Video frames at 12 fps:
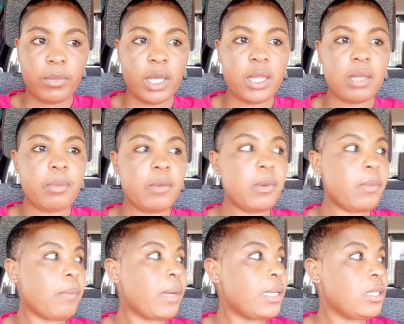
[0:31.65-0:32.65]
and the baby
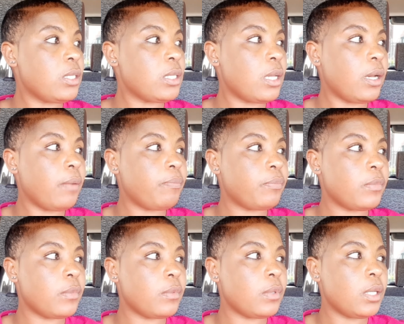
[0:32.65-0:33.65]
mama is
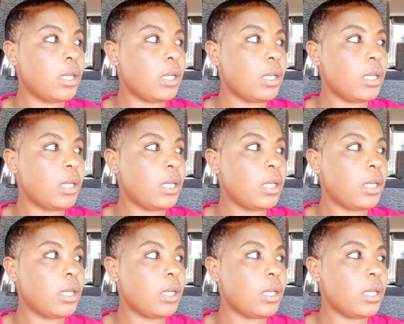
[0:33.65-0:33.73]
telling